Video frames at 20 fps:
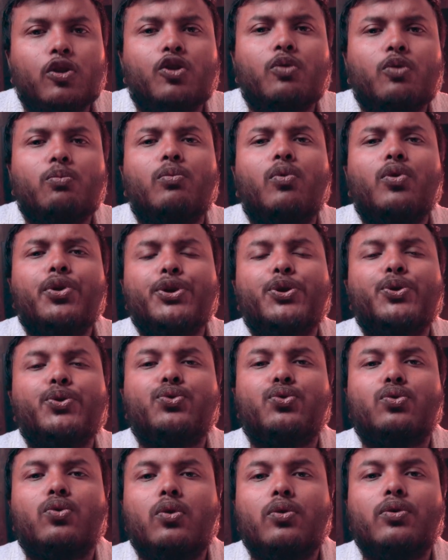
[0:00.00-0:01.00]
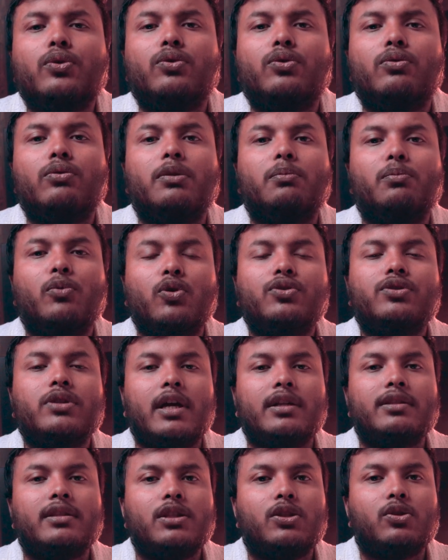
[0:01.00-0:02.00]
The more you show, the more
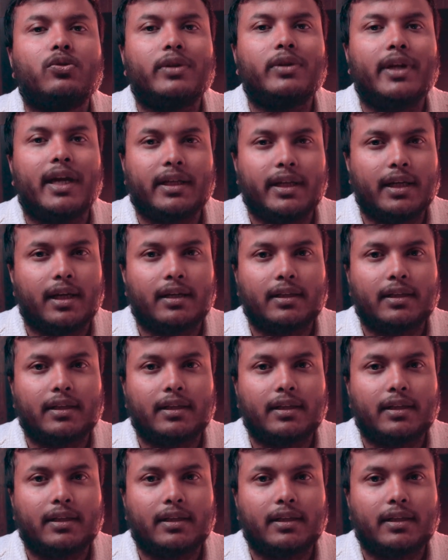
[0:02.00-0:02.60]
chances you getting